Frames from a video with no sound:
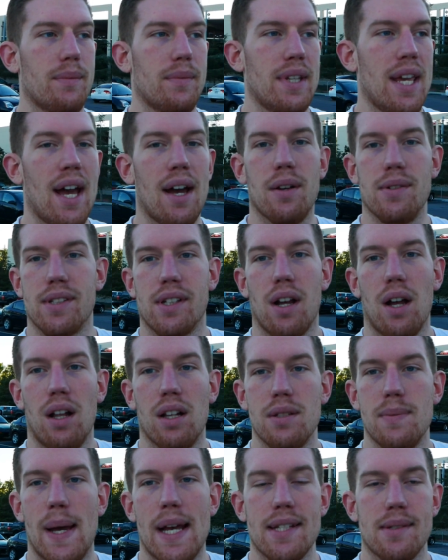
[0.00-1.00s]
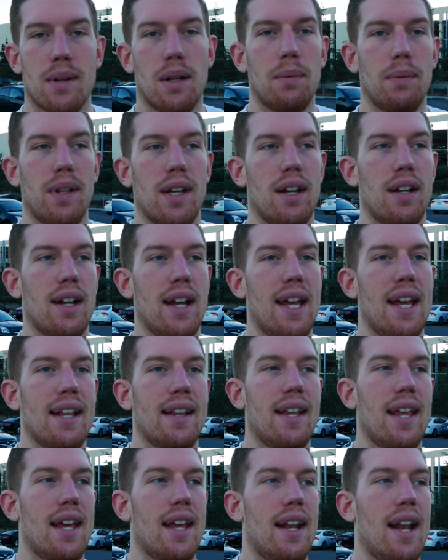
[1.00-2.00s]
yeah, I was a college basketball player
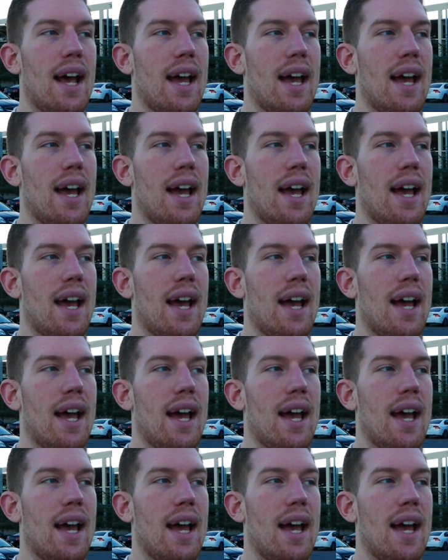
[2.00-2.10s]
and then